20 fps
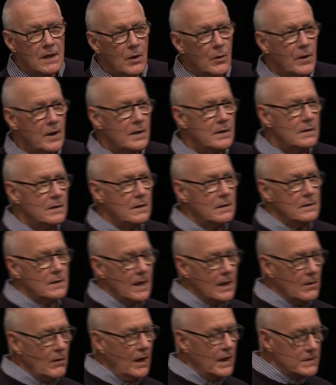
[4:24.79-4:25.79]
I want to
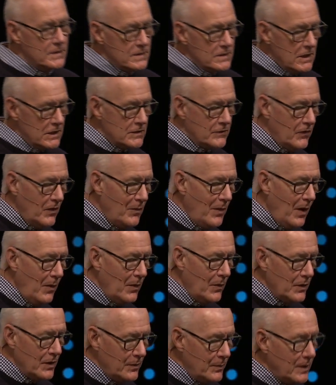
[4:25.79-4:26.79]
digress just for a
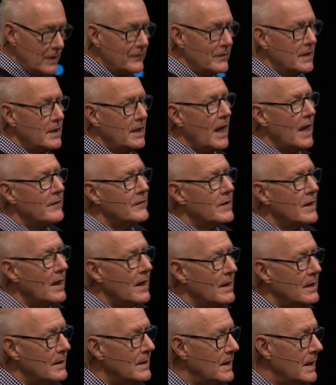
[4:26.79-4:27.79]
moment with a bit of a
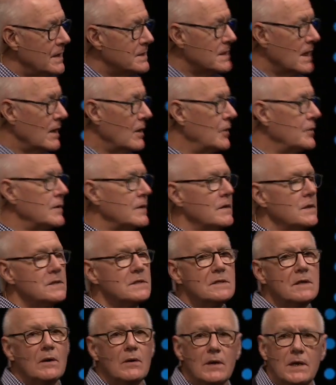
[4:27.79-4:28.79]
caveat. As I go through
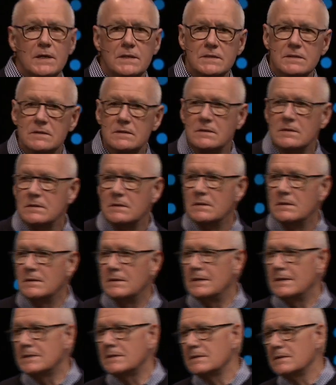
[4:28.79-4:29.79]
this series,
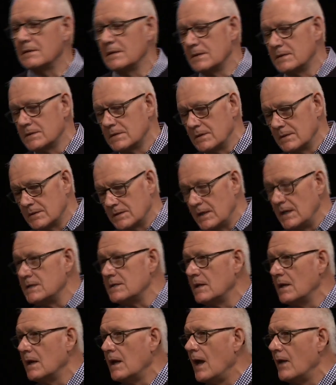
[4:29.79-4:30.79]
this, this
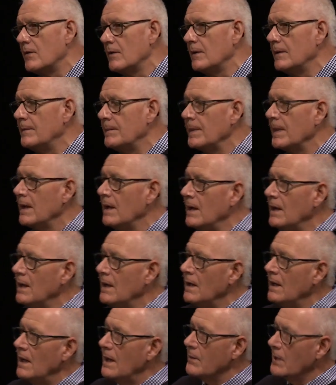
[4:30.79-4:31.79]
season together,
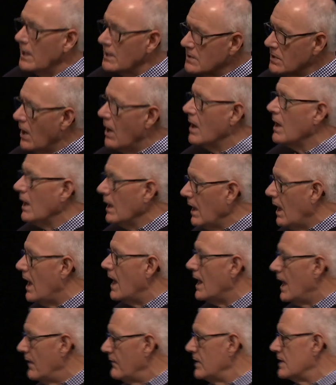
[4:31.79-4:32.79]
I'm going to talk a
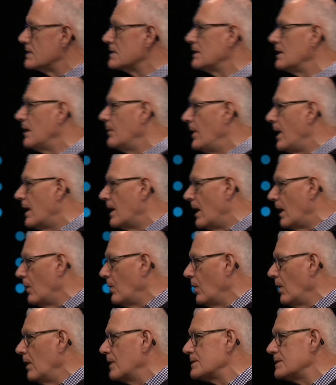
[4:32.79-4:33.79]
lot, obviously, about
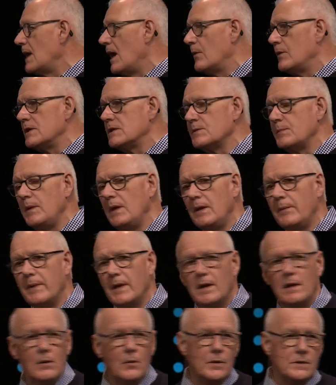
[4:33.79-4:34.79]
our words and how we speak,
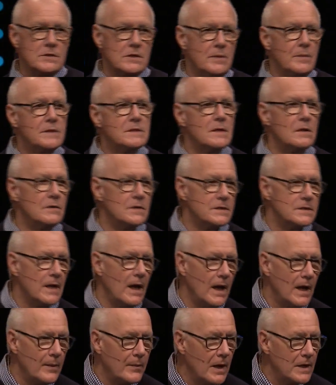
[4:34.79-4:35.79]
but I don't want you to
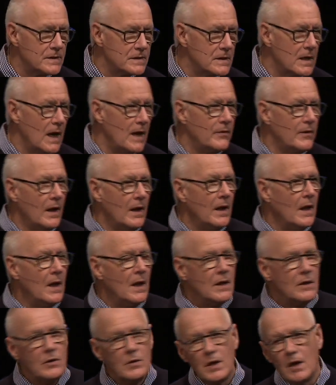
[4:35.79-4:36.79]
misunderstand. I'm not saying that
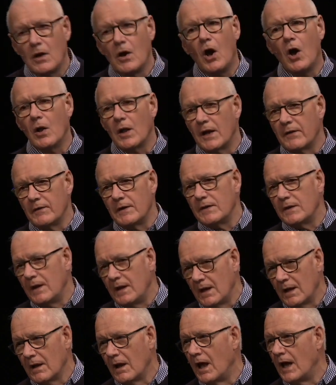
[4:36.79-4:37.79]
you can call
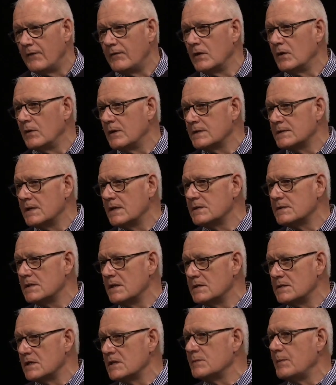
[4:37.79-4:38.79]
everything in life into
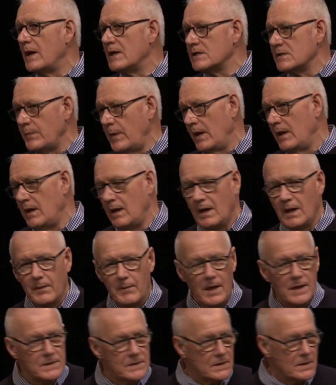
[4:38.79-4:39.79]
existence just by speaking it.
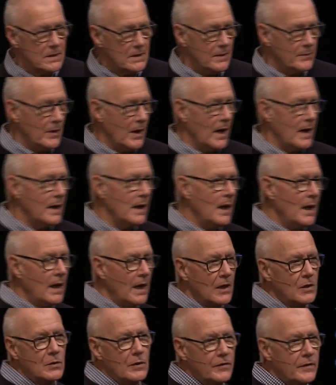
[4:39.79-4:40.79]
I'm not I'm not
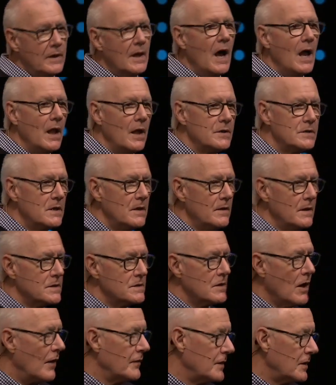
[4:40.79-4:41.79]
into a theology
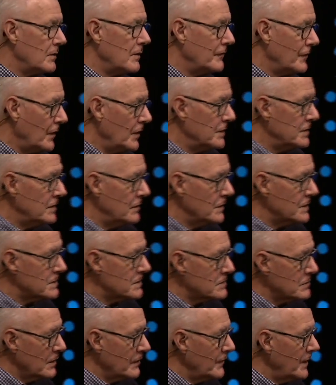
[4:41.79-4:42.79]
that's often referred to as
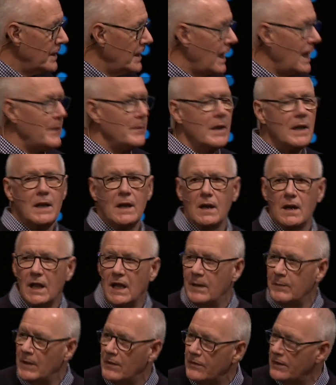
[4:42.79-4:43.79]
sort of the name it and
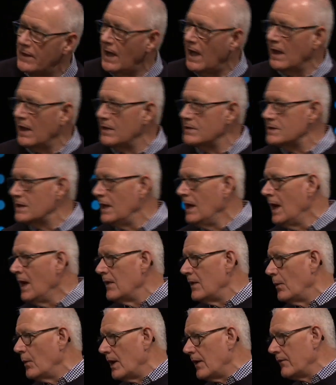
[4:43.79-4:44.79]
claim it theology,
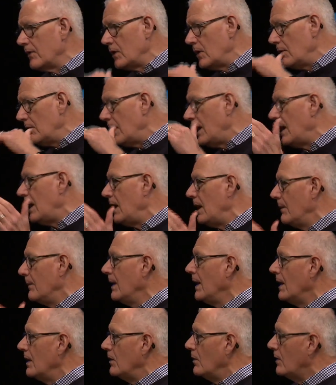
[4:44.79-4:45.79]
that whatever you
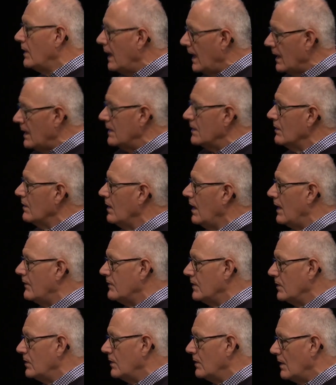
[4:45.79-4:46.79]
name, you get in your
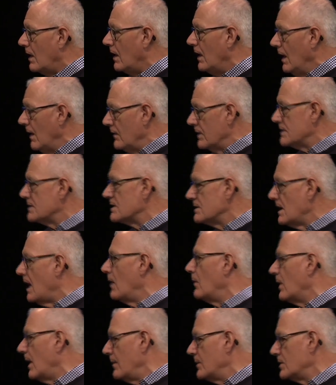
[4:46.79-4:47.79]
life. No, you're not. This is
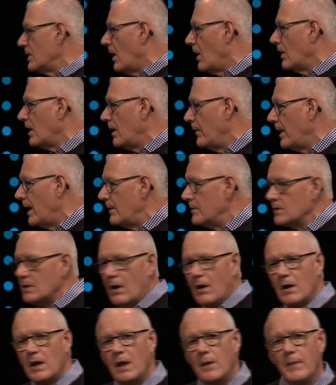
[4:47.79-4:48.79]
not what I'm talking about. I'm
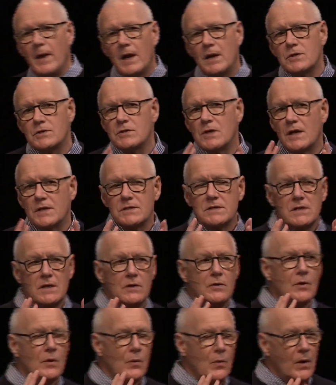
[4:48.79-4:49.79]
talking about
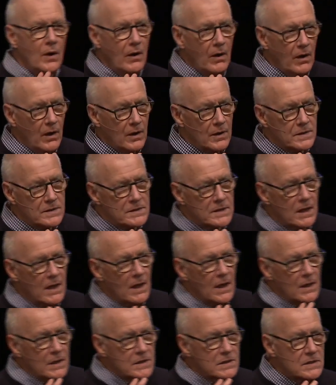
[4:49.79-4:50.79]
adjusting your words
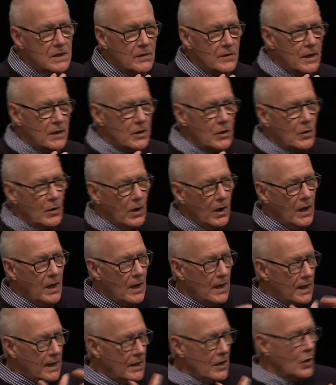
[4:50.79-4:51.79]
so that you
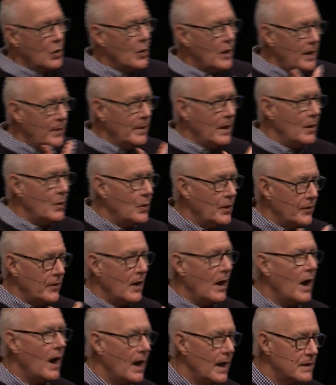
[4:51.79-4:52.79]
are in agreement
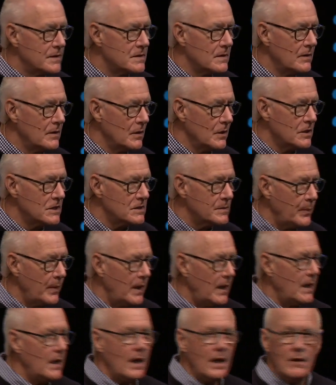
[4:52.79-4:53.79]
with God, so that you're
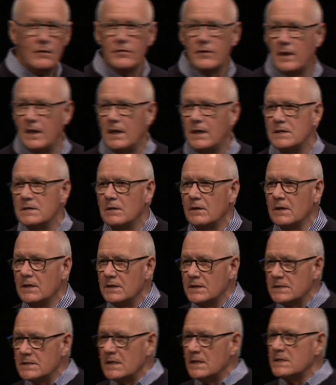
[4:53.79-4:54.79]
speaking things that are
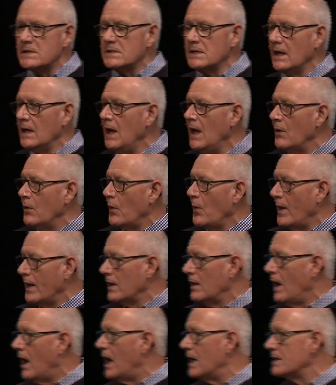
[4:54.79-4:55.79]
consistent with
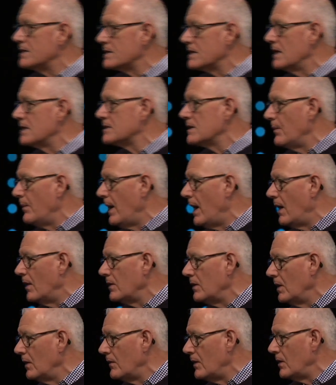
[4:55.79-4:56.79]
what God says
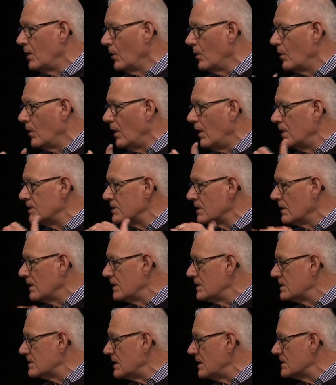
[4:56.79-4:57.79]
about you, that your words are
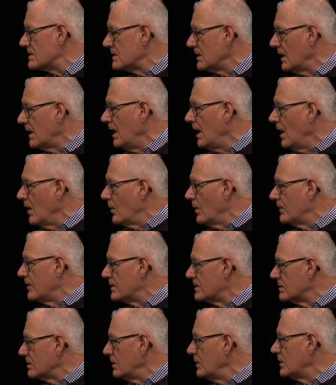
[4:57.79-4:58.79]
consistent with
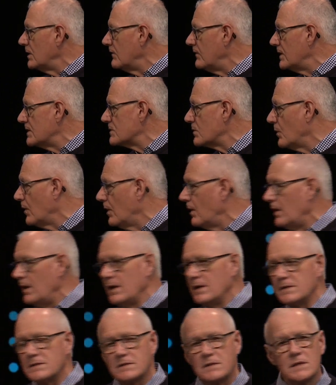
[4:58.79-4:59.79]
the truth of His Word
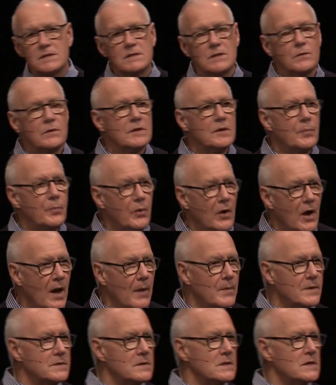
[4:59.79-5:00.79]
and consistent with the
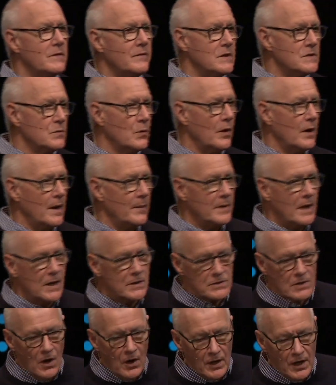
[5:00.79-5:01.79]
promises of His Word. I'm
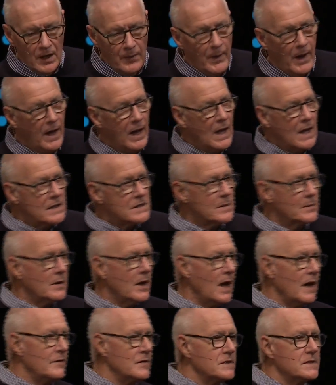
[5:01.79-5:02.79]
not talking about some
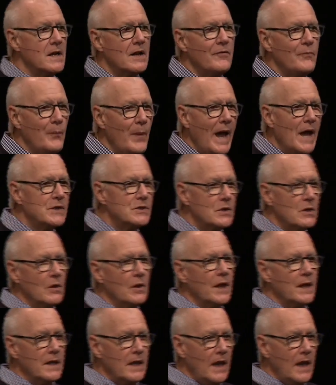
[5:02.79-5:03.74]
kind of set of magical